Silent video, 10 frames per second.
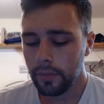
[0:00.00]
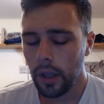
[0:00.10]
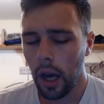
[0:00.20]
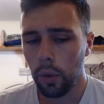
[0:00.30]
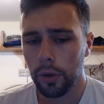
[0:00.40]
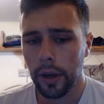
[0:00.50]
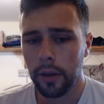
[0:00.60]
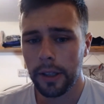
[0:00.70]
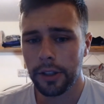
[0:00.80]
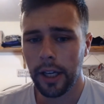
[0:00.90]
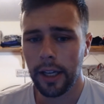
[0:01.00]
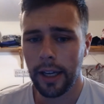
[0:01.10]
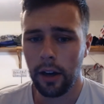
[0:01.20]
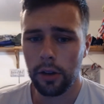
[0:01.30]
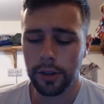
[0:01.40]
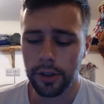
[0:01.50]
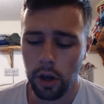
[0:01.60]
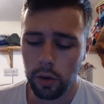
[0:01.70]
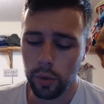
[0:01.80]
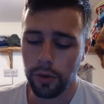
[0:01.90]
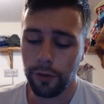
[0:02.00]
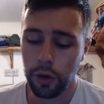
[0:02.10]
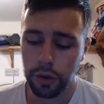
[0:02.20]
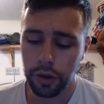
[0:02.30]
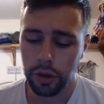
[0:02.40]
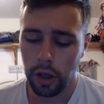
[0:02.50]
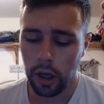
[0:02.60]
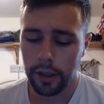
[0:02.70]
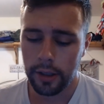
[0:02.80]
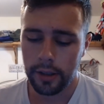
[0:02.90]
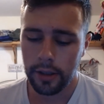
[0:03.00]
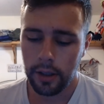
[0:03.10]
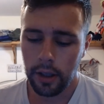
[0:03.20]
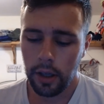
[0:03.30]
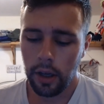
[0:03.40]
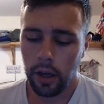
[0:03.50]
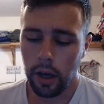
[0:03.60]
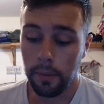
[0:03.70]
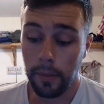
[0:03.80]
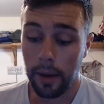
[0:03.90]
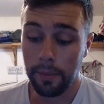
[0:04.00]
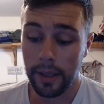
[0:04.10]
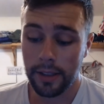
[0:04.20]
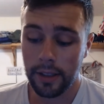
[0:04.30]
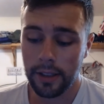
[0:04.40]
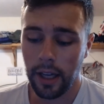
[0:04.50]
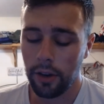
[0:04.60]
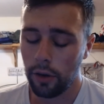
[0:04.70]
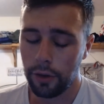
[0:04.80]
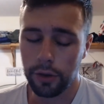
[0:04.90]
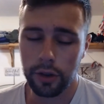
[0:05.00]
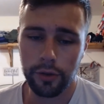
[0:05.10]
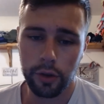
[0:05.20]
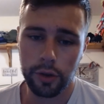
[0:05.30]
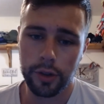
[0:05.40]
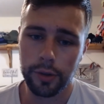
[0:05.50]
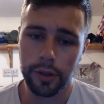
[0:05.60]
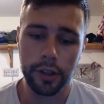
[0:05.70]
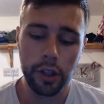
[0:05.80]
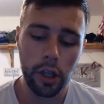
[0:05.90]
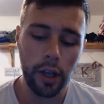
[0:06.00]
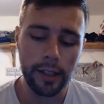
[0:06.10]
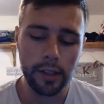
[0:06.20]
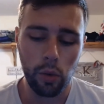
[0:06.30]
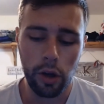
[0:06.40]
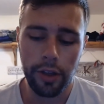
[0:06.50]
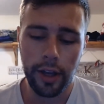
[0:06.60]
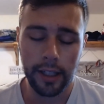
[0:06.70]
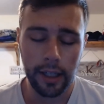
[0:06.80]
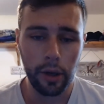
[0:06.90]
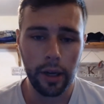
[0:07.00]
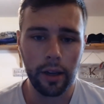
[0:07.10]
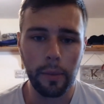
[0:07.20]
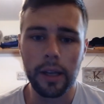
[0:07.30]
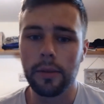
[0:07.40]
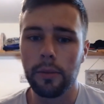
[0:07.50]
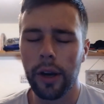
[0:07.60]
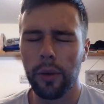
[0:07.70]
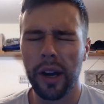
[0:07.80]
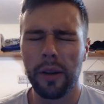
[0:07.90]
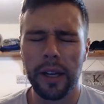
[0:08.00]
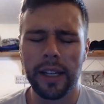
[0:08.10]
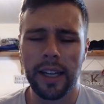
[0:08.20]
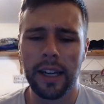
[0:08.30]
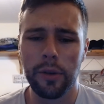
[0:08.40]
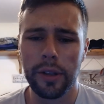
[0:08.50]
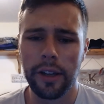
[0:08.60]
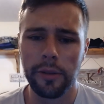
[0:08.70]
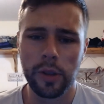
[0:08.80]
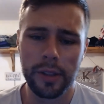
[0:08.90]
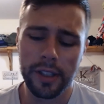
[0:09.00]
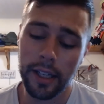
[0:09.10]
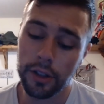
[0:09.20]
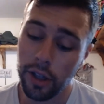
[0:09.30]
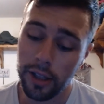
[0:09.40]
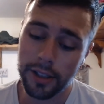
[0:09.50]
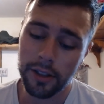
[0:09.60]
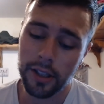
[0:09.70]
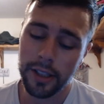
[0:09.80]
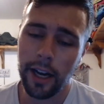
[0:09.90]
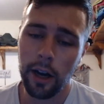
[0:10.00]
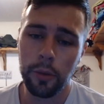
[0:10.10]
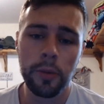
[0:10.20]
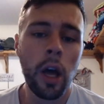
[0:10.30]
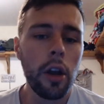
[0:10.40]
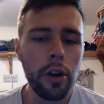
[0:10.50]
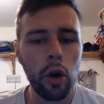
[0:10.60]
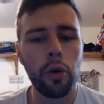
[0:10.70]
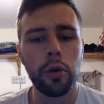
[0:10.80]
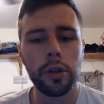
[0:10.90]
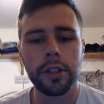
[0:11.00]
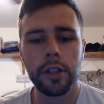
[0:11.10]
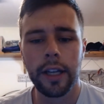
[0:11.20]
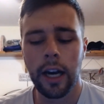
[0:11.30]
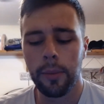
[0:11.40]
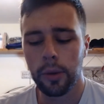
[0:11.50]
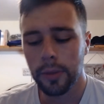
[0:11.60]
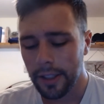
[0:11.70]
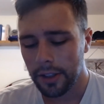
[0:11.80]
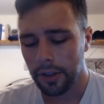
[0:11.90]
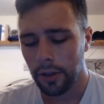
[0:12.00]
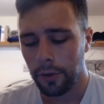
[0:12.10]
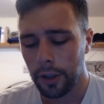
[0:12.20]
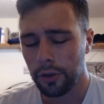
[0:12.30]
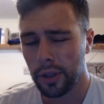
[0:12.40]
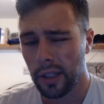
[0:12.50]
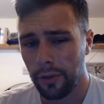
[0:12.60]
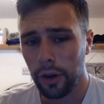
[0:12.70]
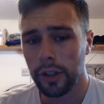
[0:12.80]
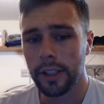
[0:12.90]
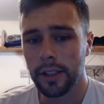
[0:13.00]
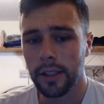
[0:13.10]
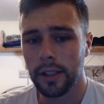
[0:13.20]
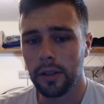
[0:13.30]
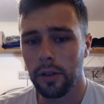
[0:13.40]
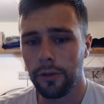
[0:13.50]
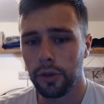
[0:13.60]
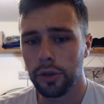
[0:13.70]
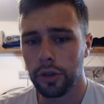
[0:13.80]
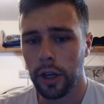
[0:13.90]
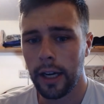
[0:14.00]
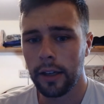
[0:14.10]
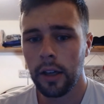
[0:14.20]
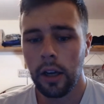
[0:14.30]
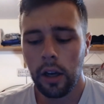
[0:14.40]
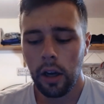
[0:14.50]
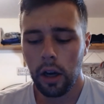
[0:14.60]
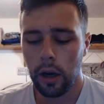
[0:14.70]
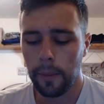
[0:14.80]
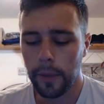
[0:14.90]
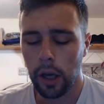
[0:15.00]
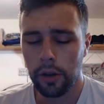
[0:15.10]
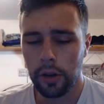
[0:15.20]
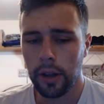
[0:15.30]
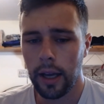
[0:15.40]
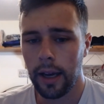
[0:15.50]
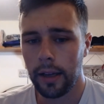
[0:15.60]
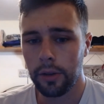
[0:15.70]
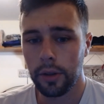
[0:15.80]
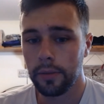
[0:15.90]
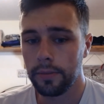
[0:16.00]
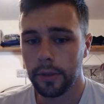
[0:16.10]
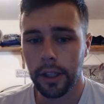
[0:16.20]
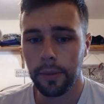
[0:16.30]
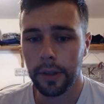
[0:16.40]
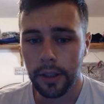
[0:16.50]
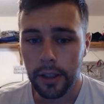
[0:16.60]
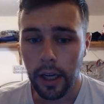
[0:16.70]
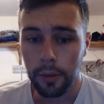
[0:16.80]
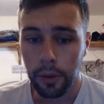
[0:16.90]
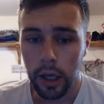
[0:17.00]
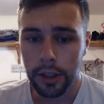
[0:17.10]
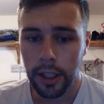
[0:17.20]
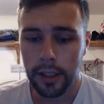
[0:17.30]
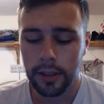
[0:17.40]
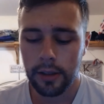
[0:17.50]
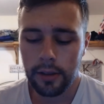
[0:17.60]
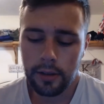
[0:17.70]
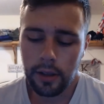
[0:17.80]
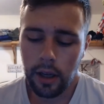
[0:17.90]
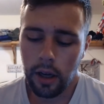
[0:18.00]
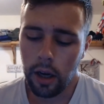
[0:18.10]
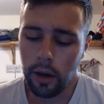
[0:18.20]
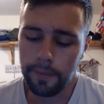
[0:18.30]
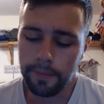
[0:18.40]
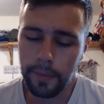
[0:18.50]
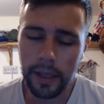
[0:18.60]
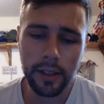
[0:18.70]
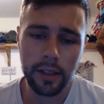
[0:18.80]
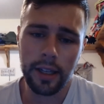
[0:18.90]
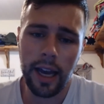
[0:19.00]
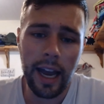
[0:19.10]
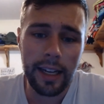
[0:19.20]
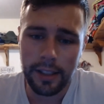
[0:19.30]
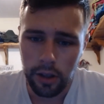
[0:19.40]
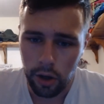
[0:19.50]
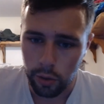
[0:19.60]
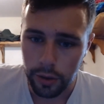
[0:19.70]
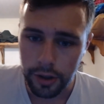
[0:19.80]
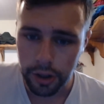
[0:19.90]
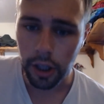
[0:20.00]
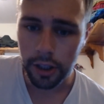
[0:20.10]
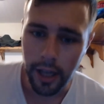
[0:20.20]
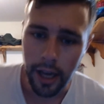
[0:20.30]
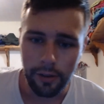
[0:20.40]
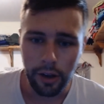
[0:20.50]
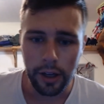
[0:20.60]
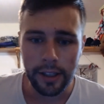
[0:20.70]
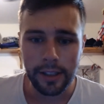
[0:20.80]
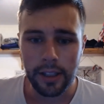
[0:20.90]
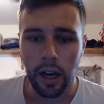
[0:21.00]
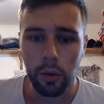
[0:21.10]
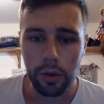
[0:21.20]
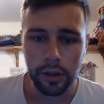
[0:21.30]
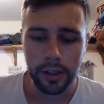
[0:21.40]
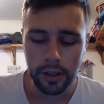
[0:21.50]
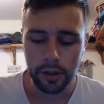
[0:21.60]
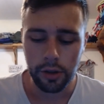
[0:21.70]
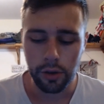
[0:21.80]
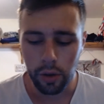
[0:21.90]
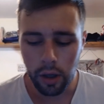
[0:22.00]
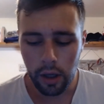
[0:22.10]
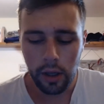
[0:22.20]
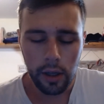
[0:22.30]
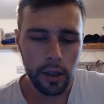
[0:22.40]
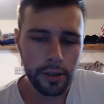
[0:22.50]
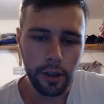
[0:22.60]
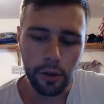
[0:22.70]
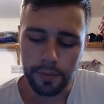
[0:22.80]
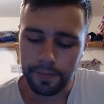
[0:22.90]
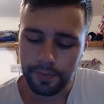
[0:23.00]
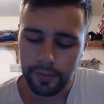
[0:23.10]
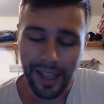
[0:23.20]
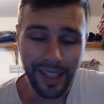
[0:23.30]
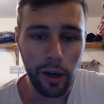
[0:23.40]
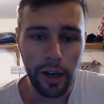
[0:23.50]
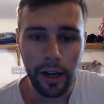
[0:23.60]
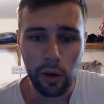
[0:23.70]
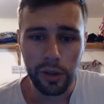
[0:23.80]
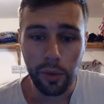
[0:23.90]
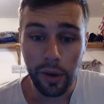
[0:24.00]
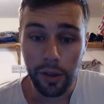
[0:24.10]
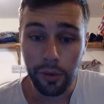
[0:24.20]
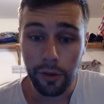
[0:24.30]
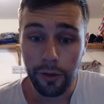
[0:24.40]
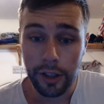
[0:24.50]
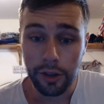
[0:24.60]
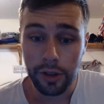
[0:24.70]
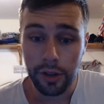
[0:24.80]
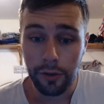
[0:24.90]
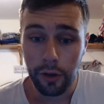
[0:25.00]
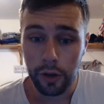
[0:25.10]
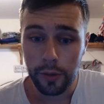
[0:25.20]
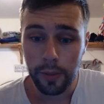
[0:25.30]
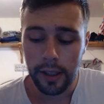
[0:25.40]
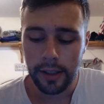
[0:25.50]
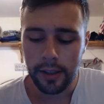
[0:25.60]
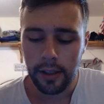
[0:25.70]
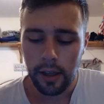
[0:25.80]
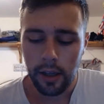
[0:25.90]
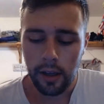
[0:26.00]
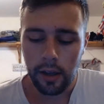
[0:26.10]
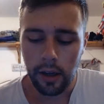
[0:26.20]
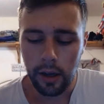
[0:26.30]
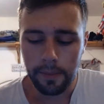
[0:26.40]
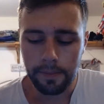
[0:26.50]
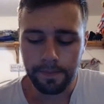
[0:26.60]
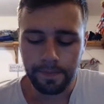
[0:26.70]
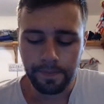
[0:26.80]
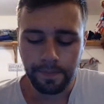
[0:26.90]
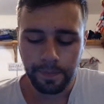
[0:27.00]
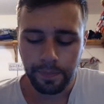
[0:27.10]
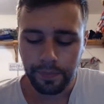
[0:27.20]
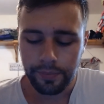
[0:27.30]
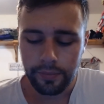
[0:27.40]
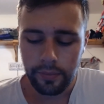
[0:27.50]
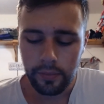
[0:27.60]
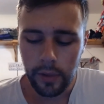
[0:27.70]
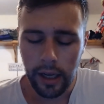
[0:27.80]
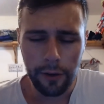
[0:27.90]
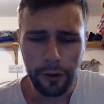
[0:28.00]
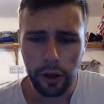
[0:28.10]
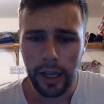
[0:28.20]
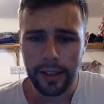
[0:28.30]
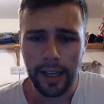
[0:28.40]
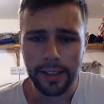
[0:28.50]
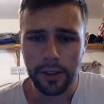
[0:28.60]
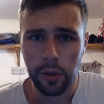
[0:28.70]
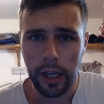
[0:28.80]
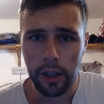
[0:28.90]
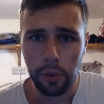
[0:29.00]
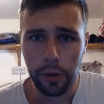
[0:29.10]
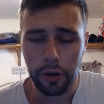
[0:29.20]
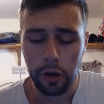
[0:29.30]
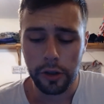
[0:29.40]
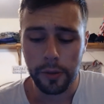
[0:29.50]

I would recommend checking out the song with Future on it. My Business, I thought Future's verse was really good. That's the one thing that I'm recommending to anyone that comes to me saying, should I listen to this album? No, don't listen to the album. Listen to the features. At the very least, listen to the Future track. Other than that, you can skip this entire project. Basically, any song with just Nav on it is not worth listening to. So that's why I only went through the features in the first place. And I felt like that still got the point across,